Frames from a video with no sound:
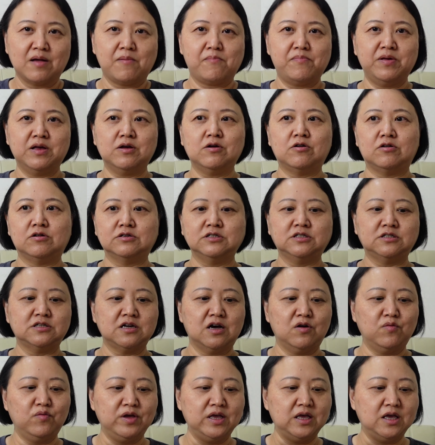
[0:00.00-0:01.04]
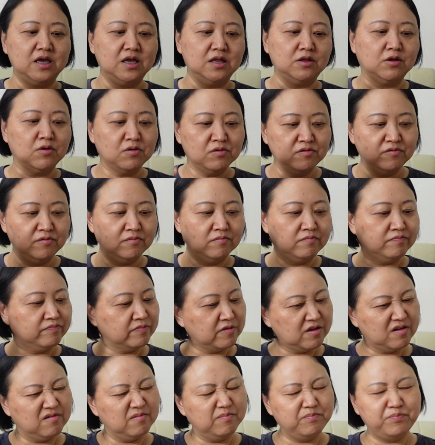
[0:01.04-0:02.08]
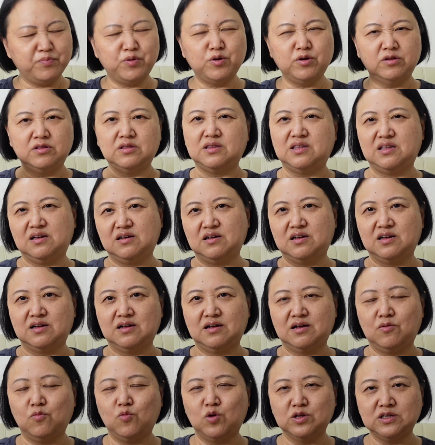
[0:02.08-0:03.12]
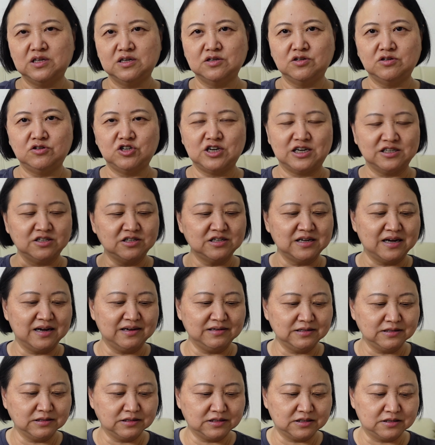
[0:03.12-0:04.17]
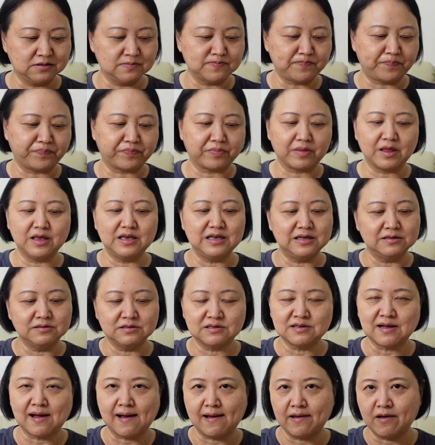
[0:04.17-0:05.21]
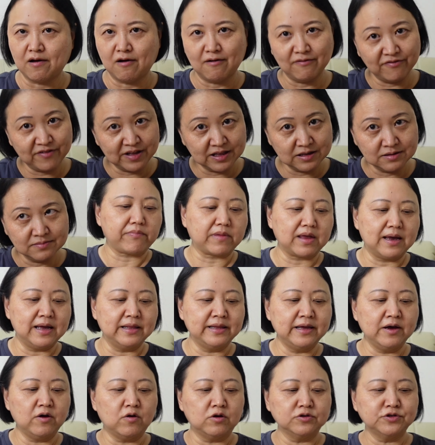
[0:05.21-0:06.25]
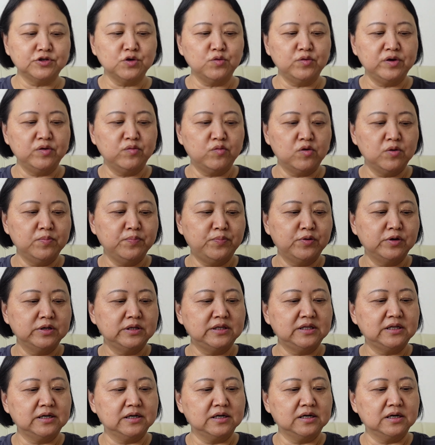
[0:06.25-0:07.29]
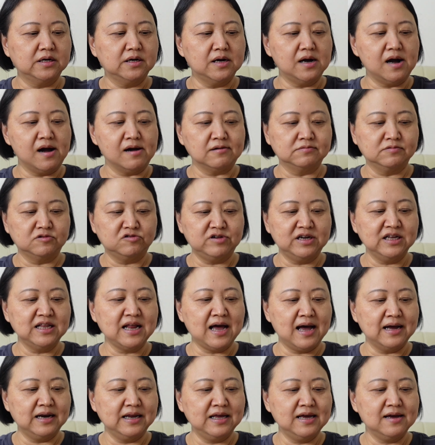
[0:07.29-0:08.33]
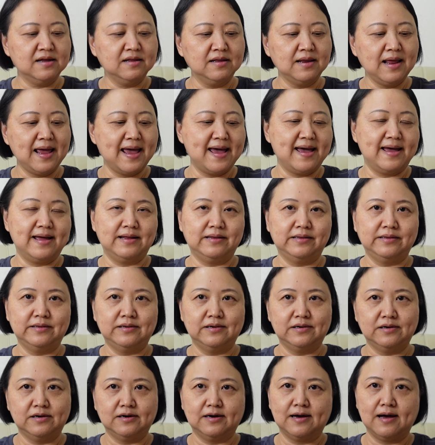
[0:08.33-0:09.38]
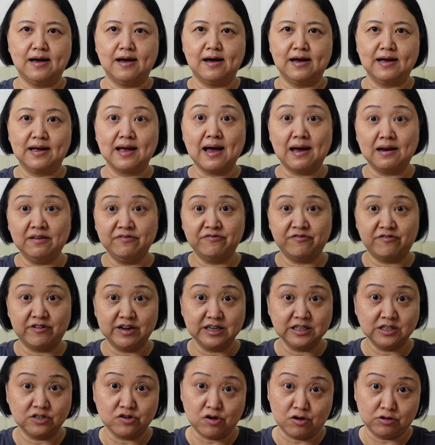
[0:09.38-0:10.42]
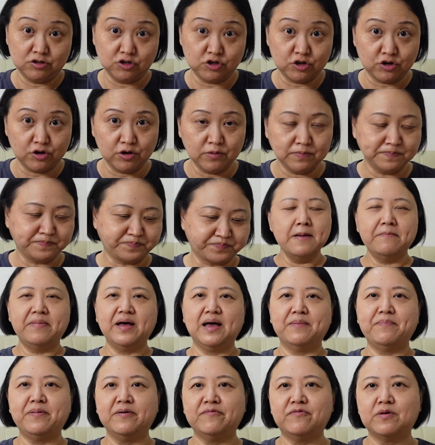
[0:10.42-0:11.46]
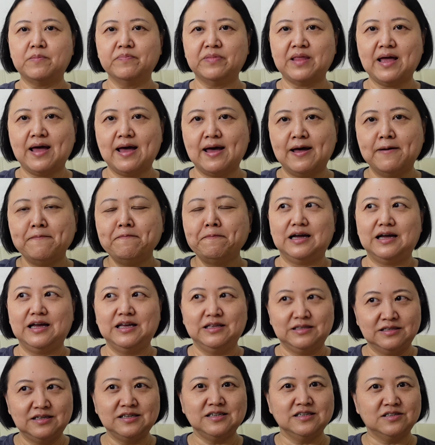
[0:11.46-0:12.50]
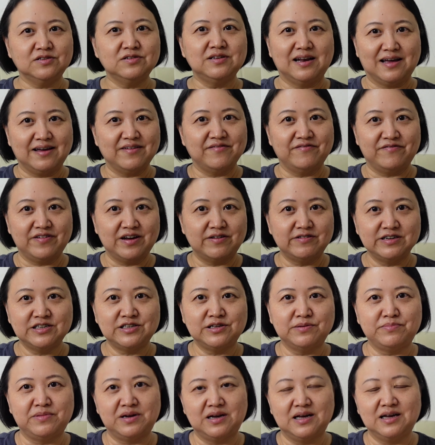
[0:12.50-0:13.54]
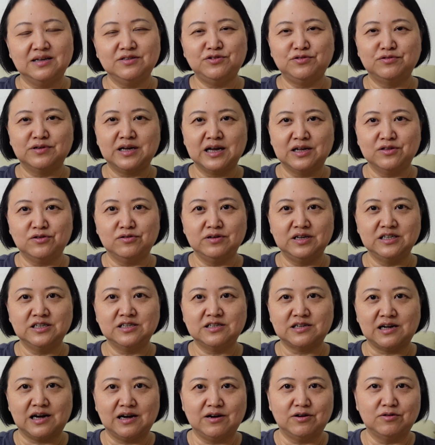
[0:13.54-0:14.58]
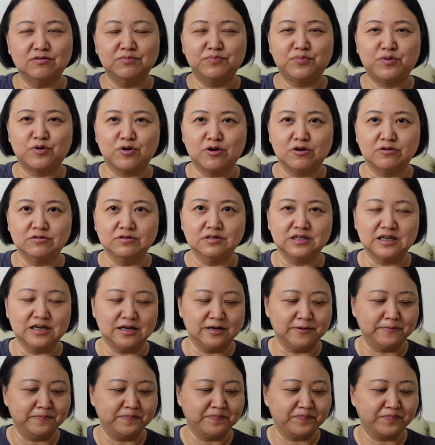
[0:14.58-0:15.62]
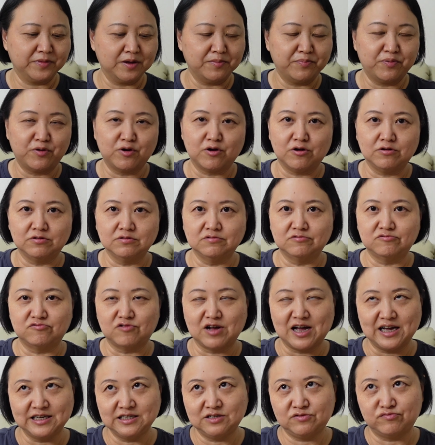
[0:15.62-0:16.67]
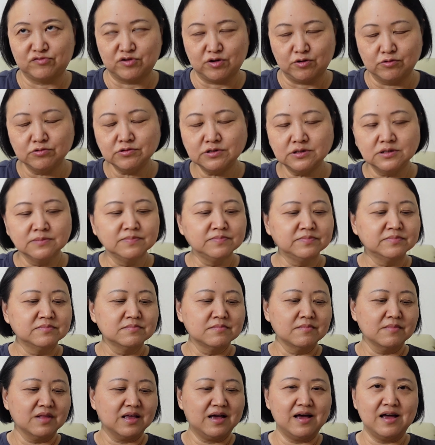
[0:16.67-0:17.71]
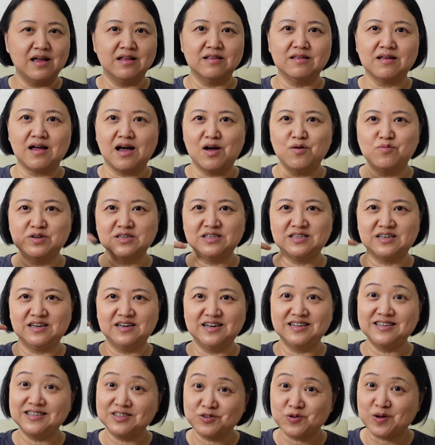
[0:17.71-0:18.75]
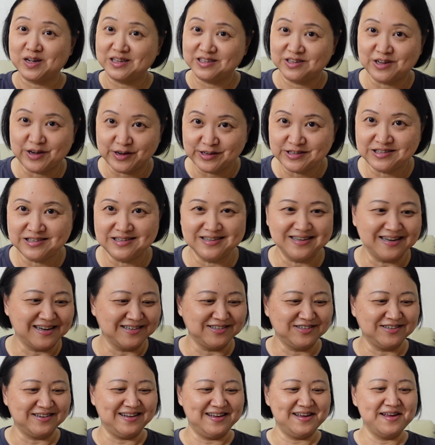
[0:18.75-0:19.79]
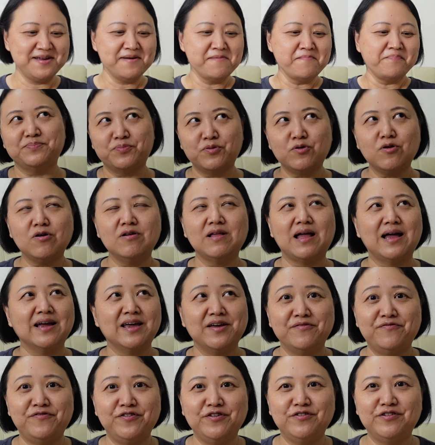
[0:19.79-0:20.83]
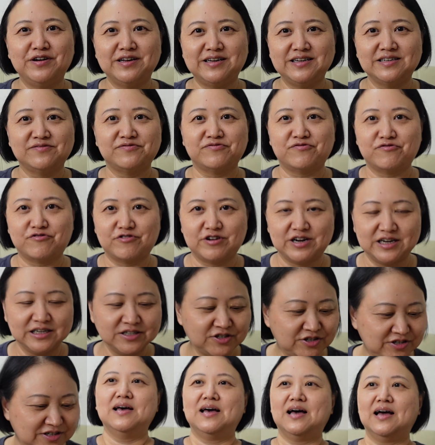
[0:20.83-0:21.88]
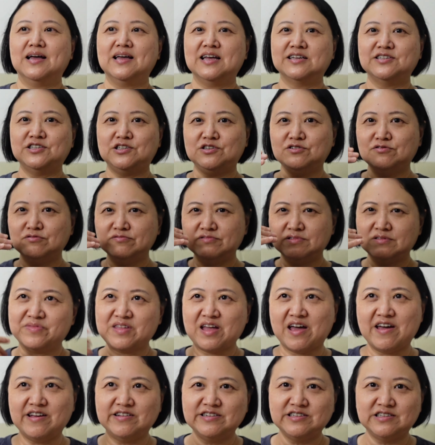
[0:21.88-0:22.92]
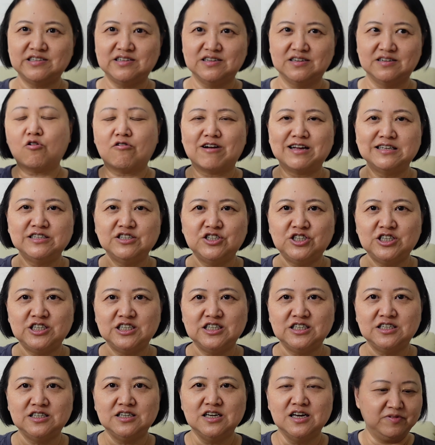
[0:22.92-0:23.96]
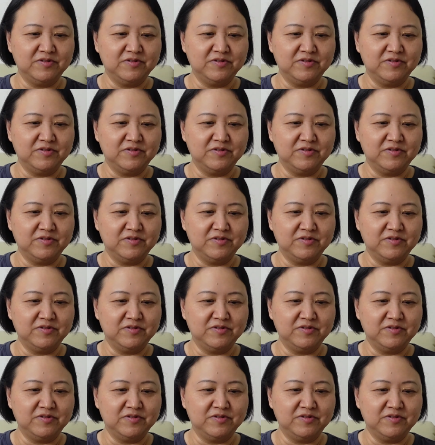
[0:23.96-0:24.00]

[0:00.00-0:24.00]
because we don't put the water chestnuts inside often, and then also we won't put the green onion and the garlic flakes on top. But apart from that, it is like very similar to Cantonese style prawn rice rolls. And I would say it is quite tasty actually. The prawn, I can feel it is fresh. I can still taste the crunchy,